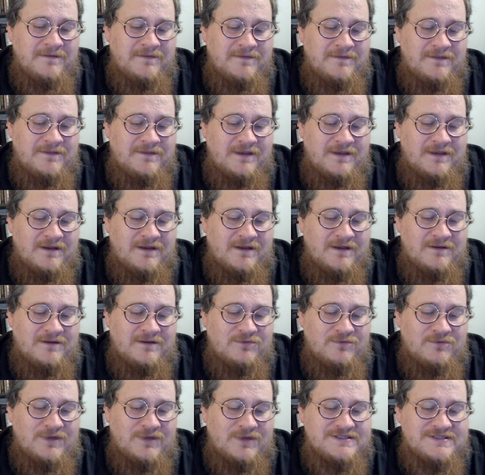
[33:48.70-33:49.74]
the
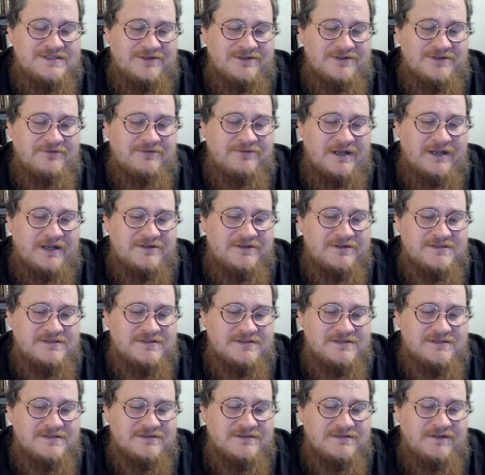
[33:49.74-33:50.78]
Western
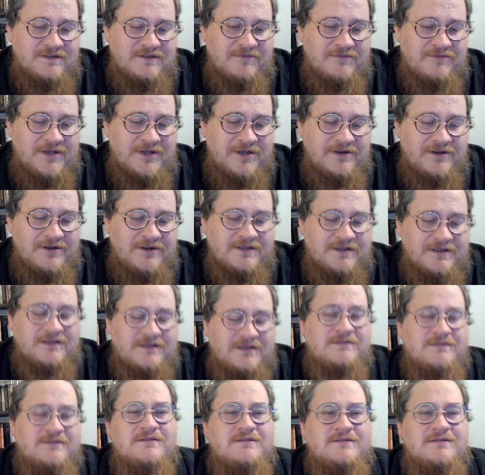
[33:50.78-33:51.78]
Writers of America,